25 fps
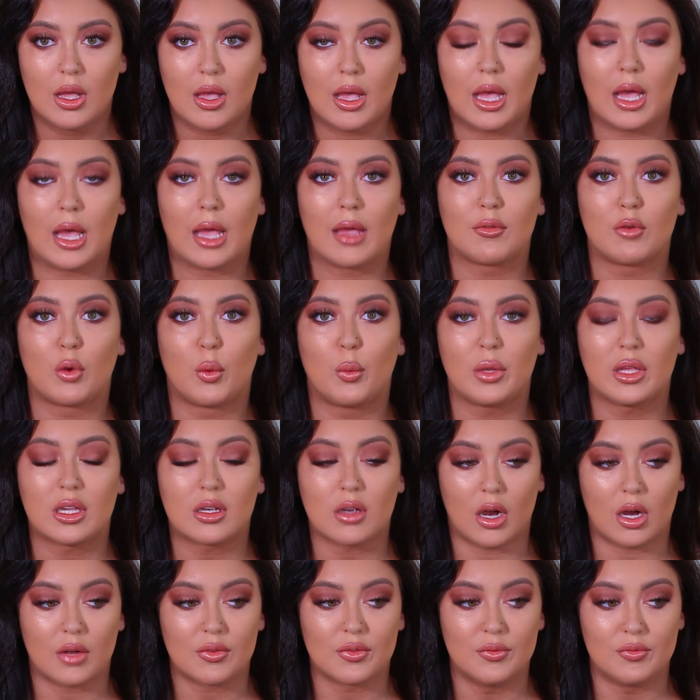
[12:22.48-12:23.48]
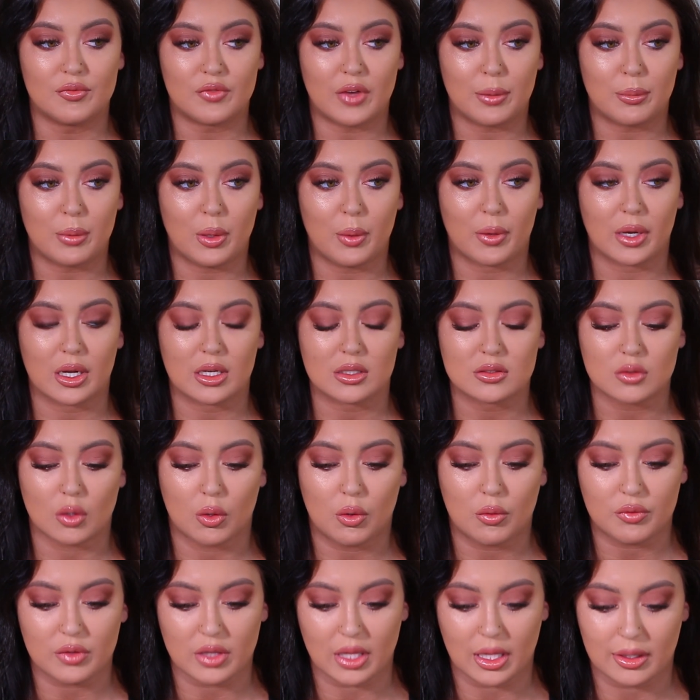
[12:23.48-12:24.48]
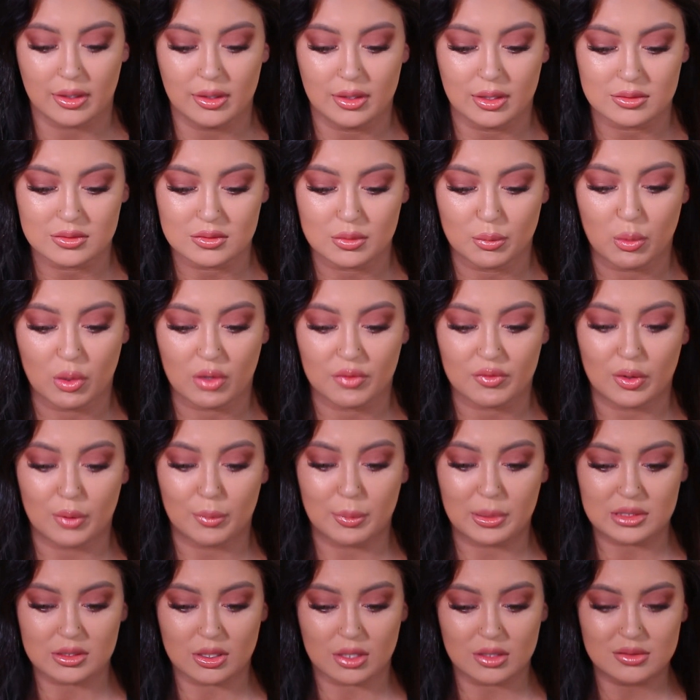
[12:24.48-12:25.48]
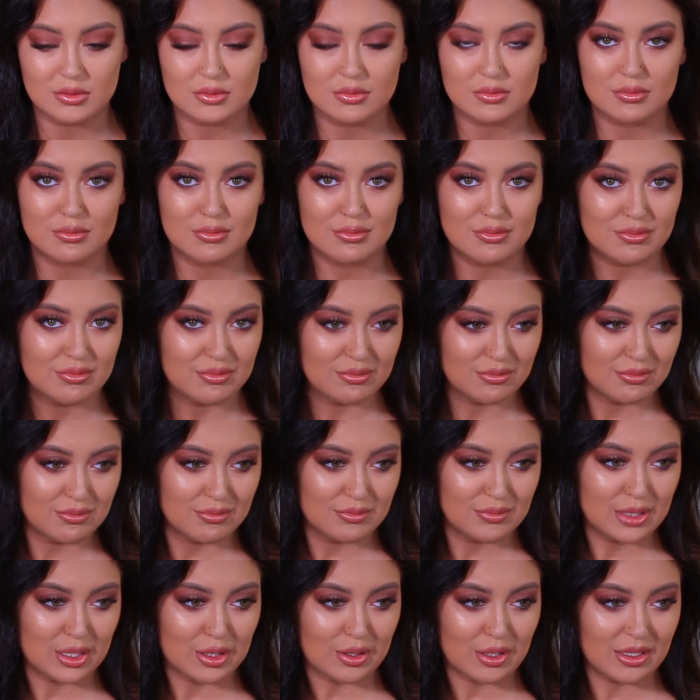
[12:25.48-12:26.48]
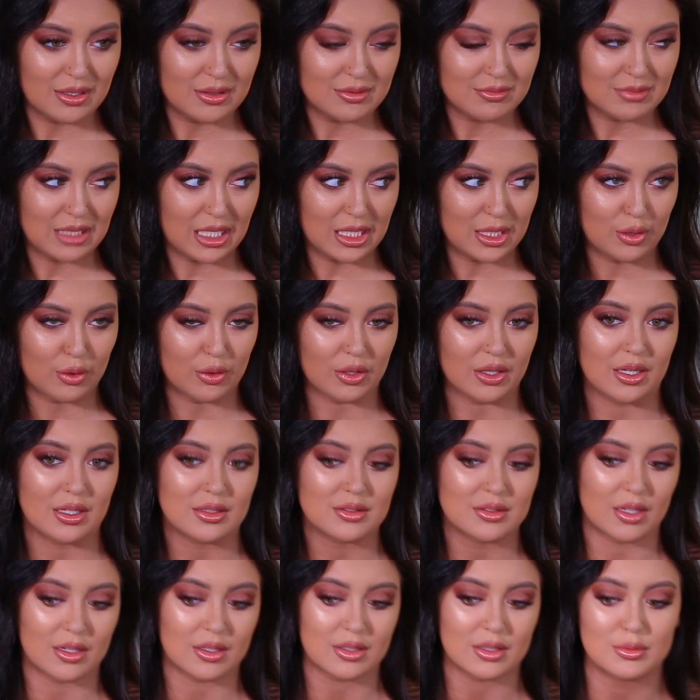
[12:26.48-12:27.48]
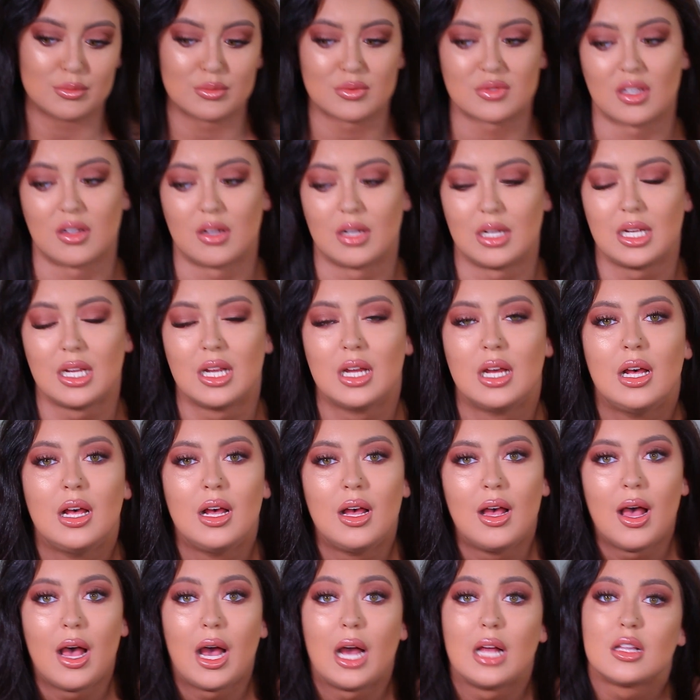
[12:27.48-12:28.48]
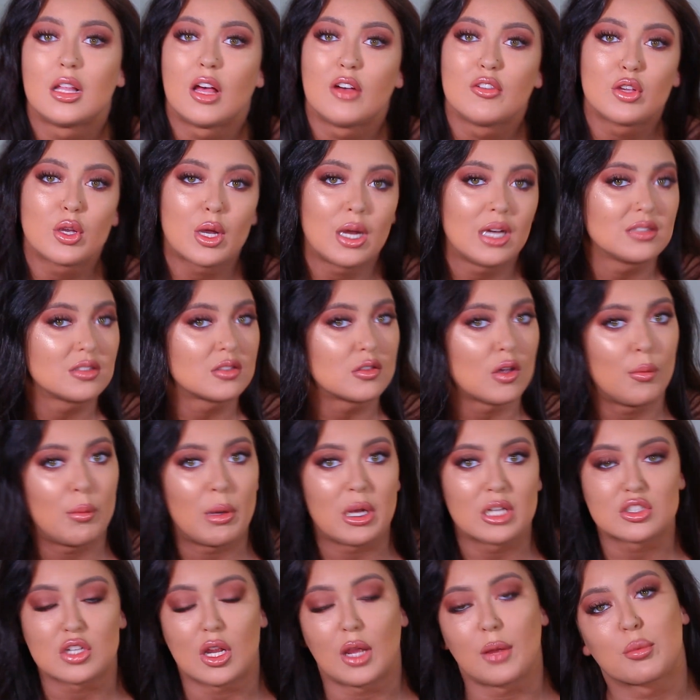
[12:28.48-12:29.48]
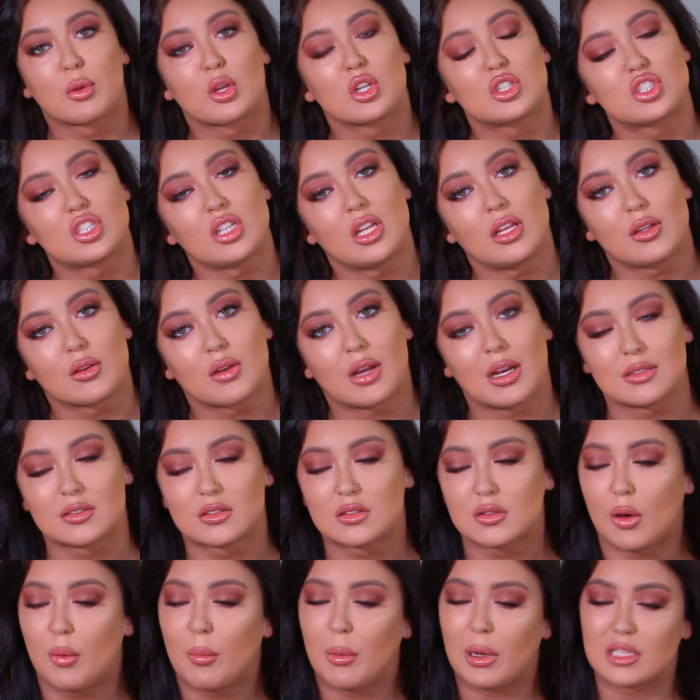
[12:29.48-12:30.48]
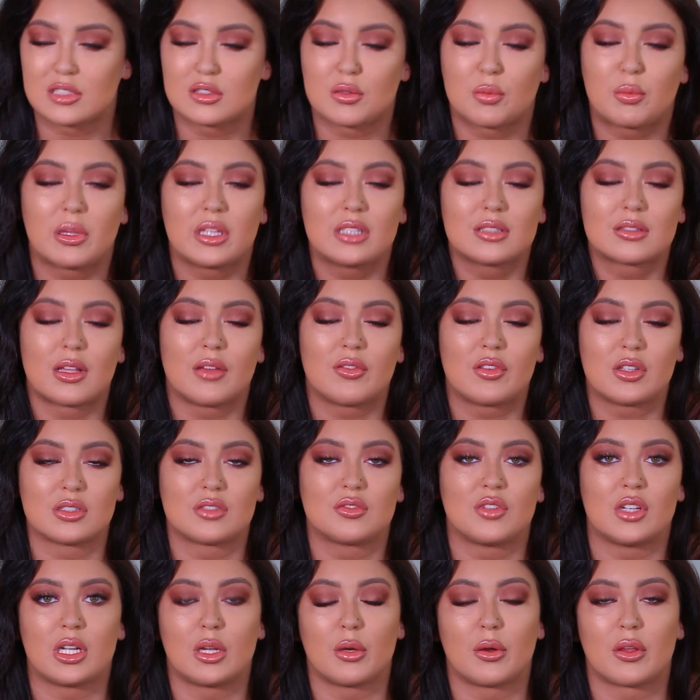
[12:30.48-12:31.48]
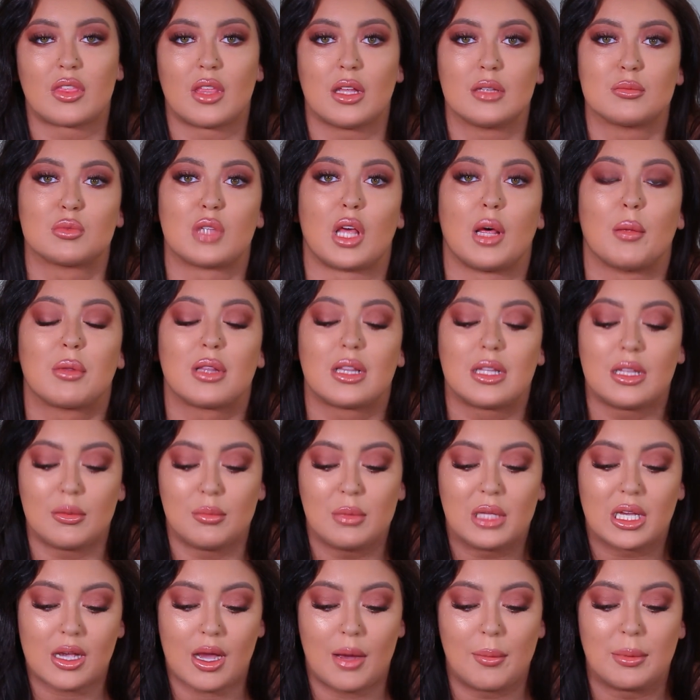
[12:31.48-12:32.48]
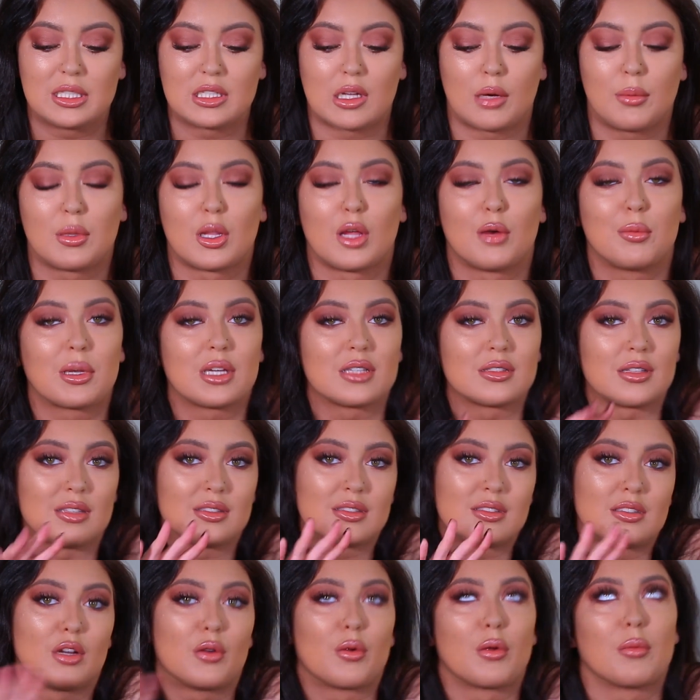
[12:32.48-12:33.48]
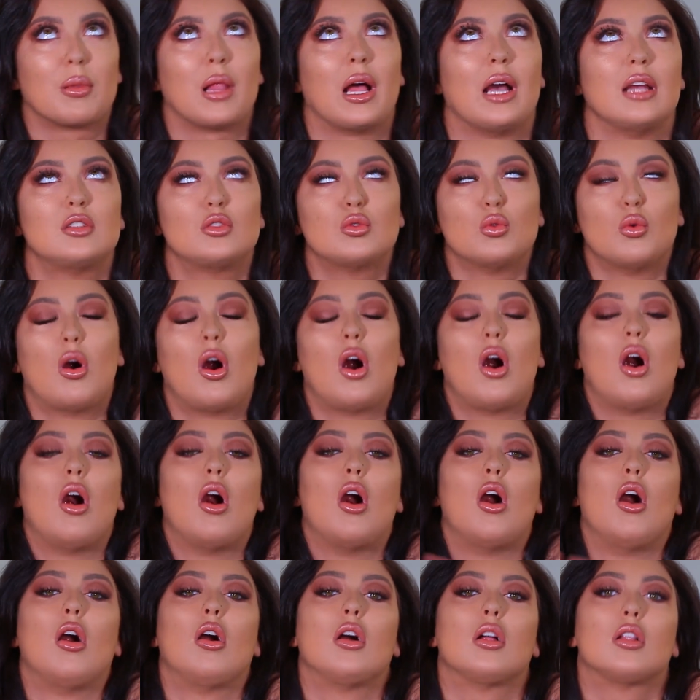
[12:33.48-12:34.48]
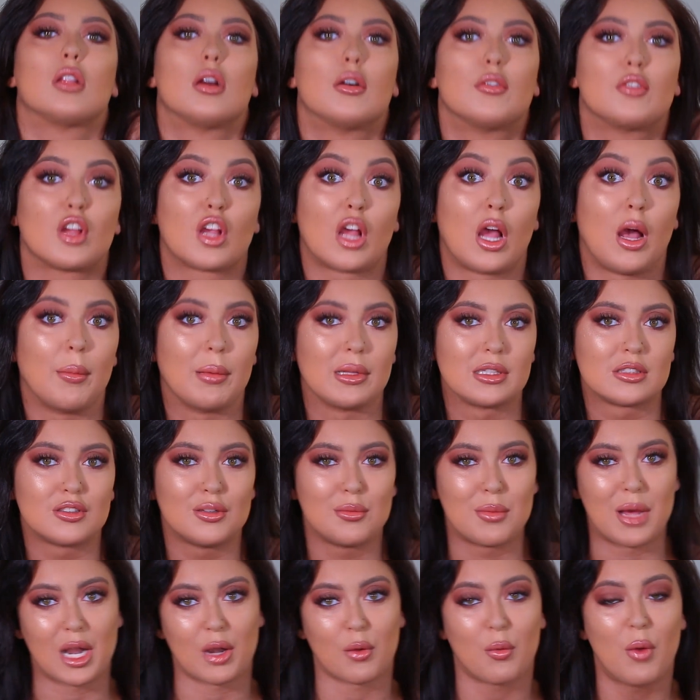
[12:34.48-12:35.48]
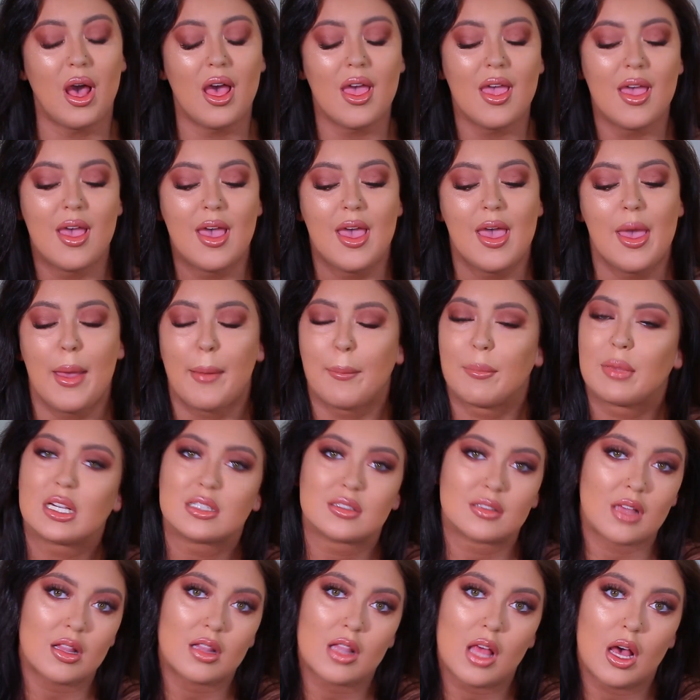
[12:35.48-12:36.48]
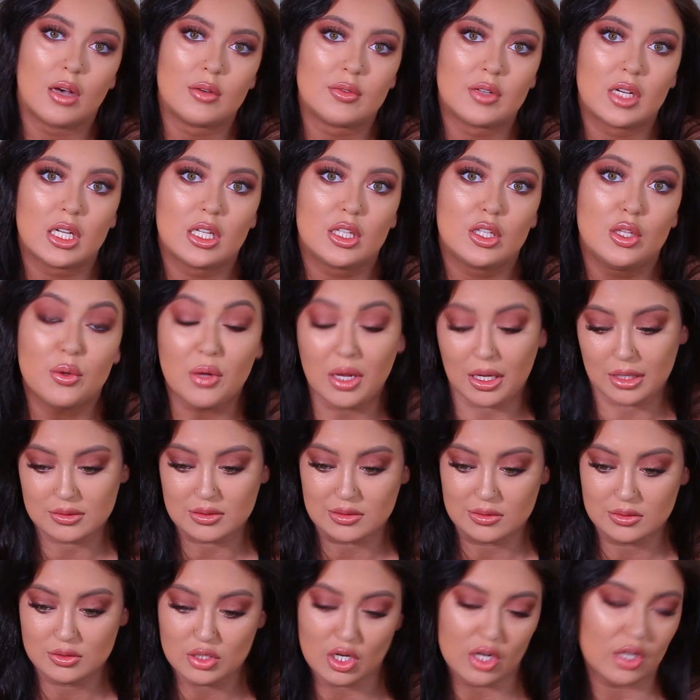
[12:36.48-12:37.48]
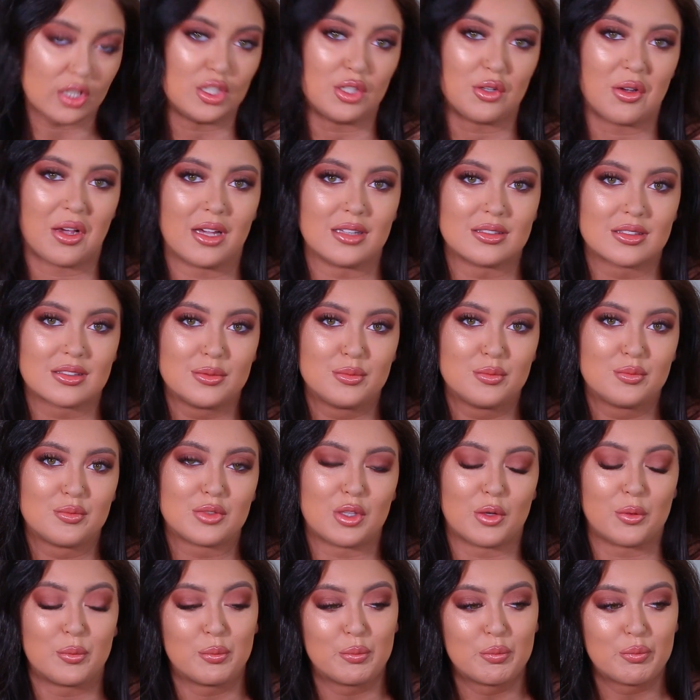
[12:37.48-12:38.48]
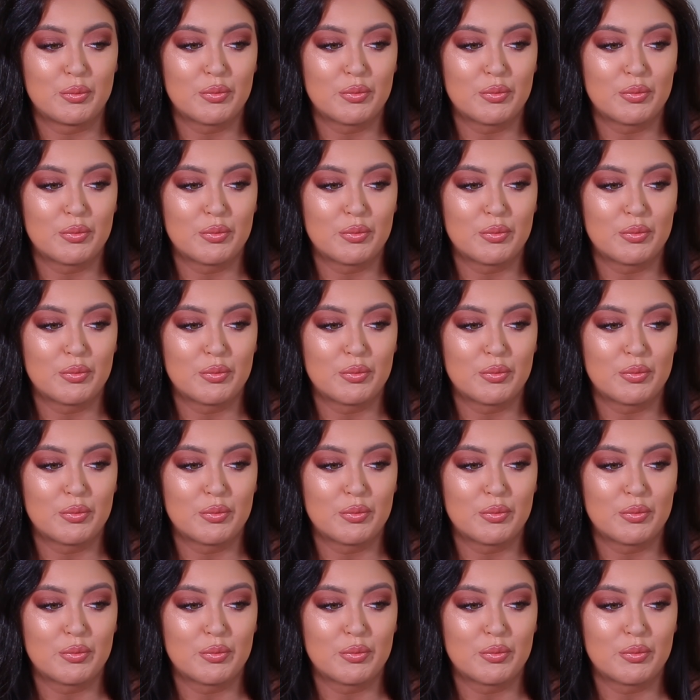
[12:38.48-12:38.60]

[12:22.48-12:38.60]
I have a week off in February, so hopefully I can get some more filming done. Okay, I know that I suck. I'm sorry. I love you guys so much. I appreciate you guys so much. Please give this video a thumbs up. Leave me a comment down below because I still reply to all of your comments no matter what, because I love you guys and talking to you guys. So